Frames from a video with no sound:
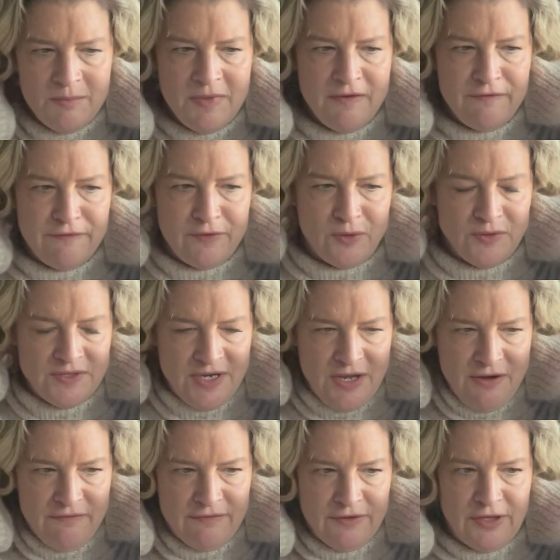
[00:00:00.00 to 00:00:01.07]
folded
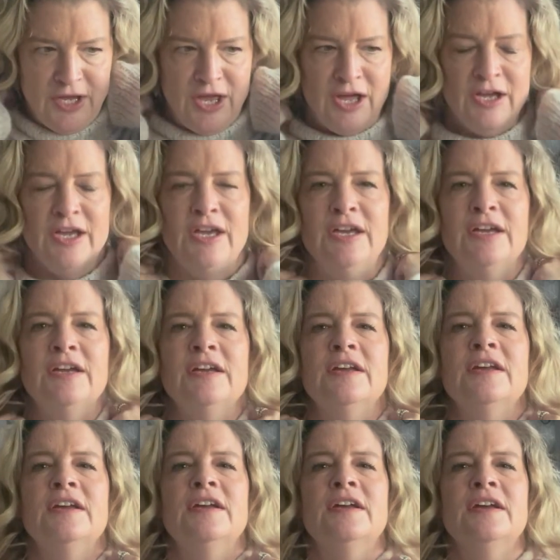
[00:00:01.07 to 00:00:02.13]
over look
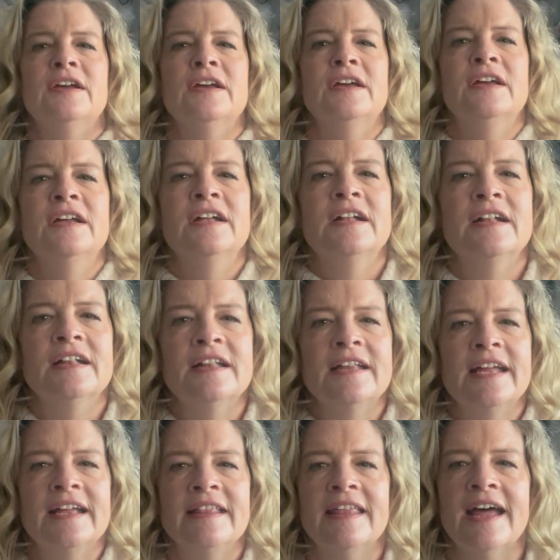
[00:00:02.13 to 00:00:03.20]

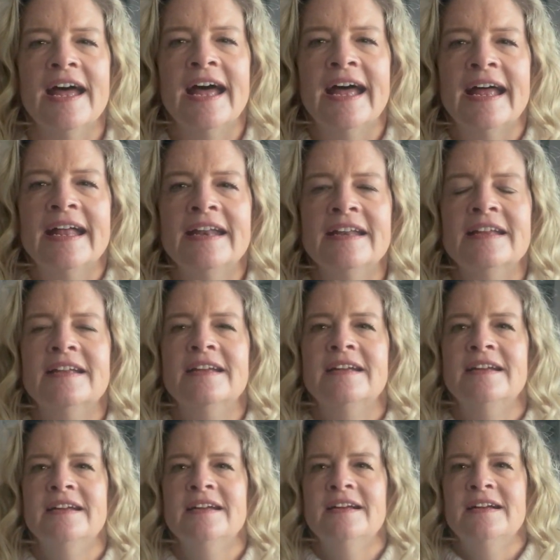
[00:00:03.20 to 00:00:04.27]
like that.
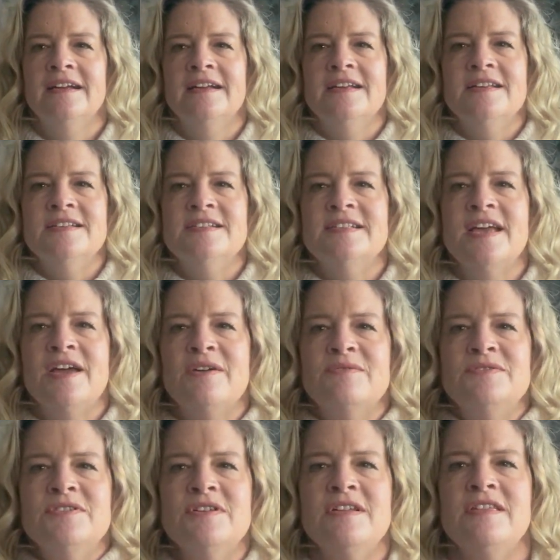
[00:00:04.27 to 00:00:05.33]
So
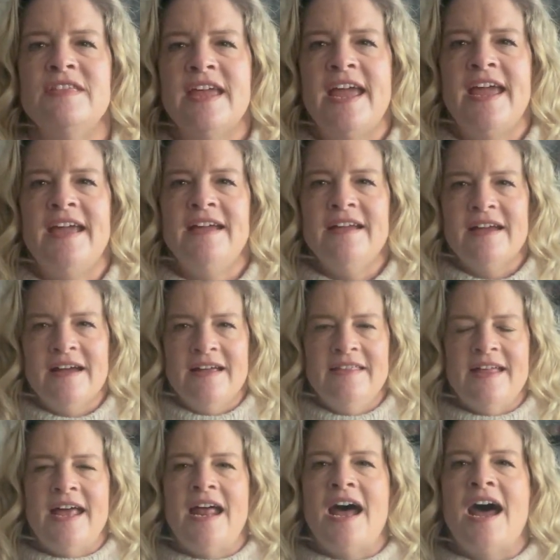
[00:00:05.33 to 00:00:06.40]
do you think
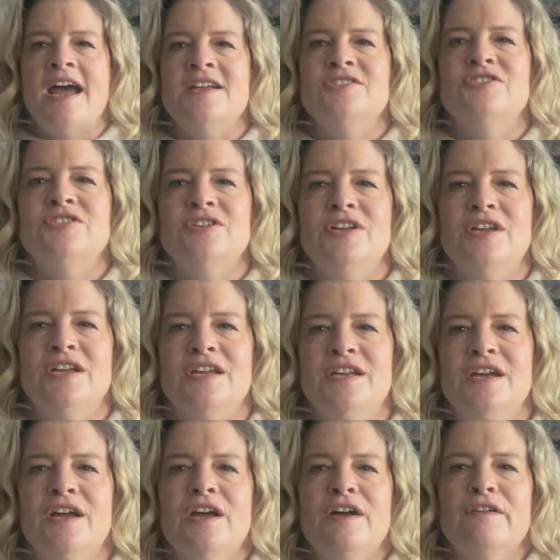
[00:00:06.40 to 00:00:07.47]
that I
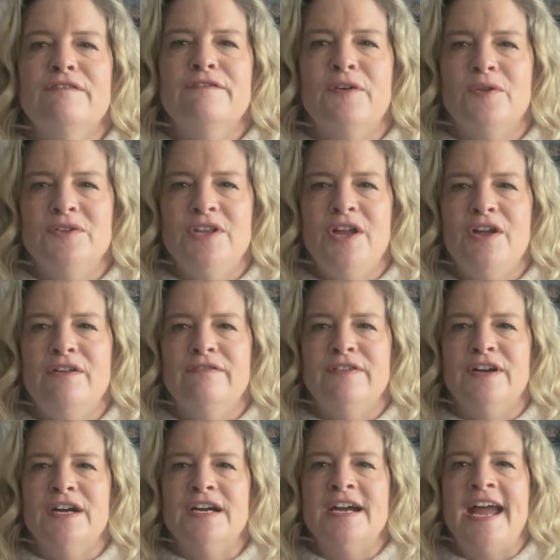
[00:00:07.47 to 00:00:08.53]
should fold it
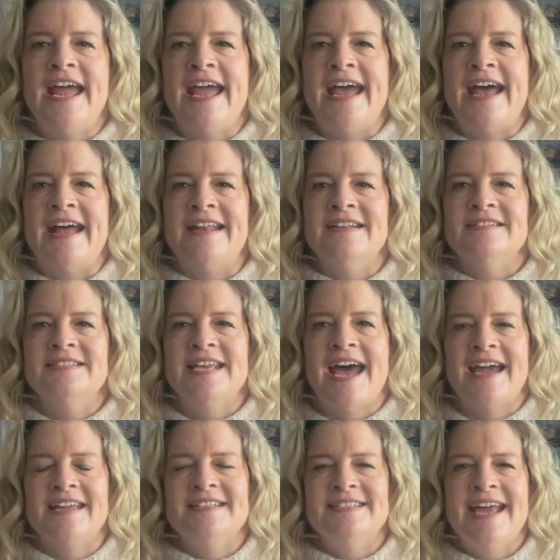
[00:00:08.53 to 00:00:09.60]
over and
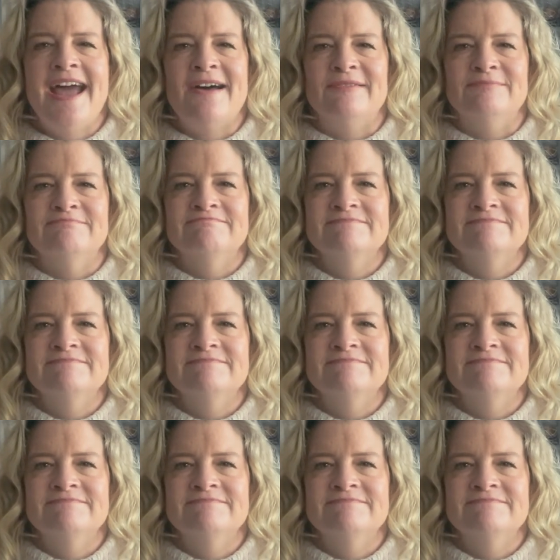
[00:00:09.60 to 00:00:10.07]
tack it down?